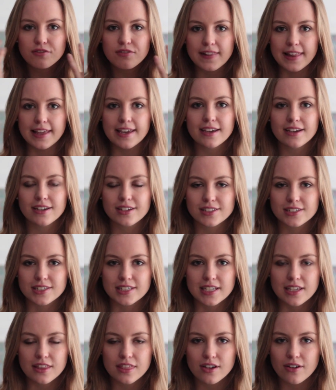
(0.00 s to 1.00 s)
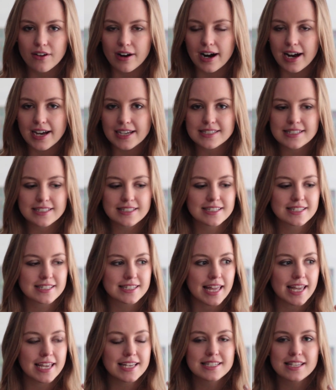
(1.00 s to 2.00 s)
flick underneath your eyes, it
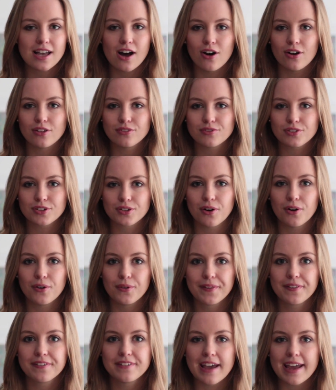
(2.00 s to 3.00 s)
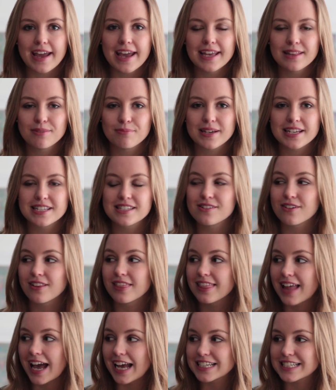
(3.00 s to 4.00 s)
stays on for the whole day, it makes
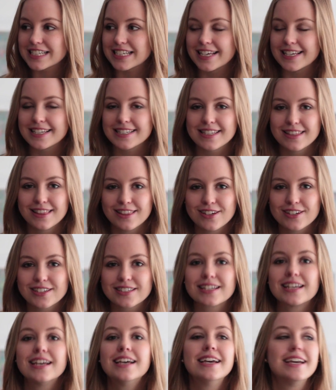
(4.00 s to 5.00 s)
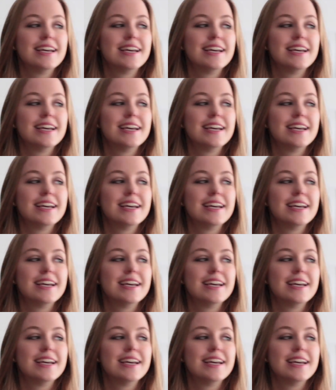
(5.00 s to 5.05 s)
your lashes look